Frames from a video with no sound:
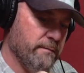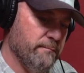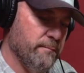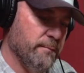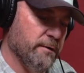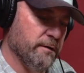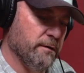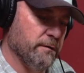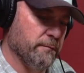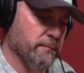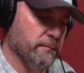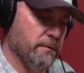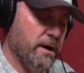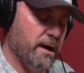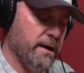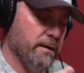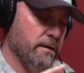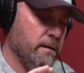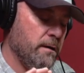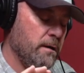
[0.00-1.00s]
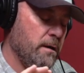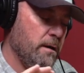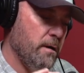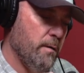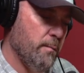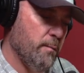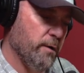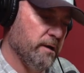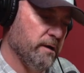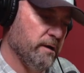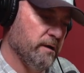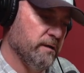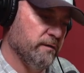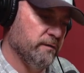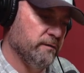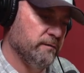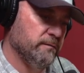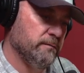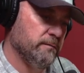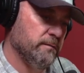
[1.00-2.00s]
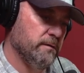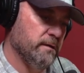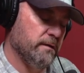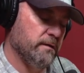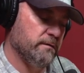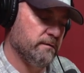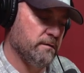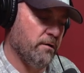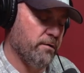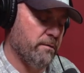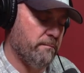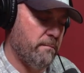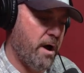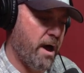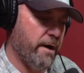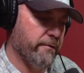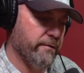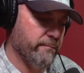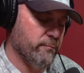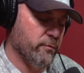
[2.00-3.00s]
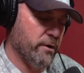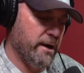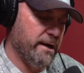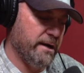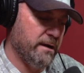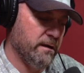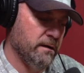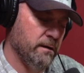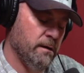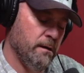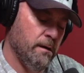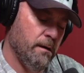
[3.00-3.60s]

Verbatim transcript: it in the middle of the rod, because it's called a moderate break.